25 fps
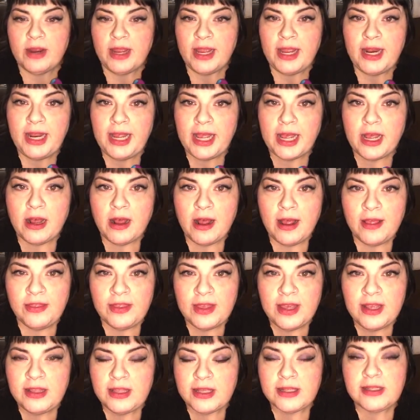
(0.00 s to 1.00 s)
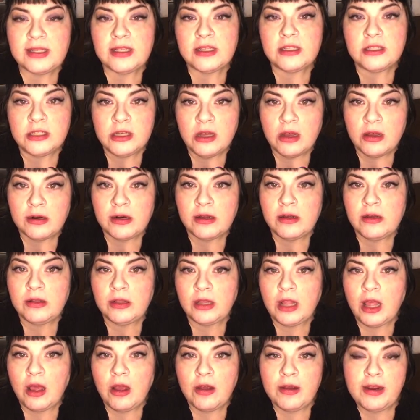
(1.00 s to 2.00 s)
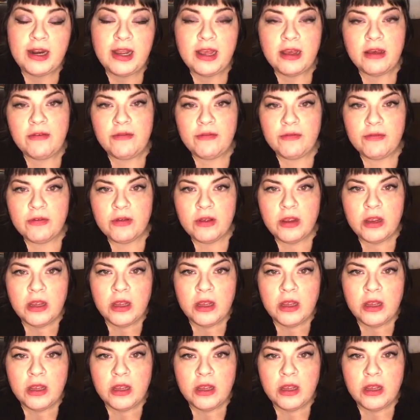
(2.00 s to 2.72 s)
Anyhow, I think this has gone on long enough.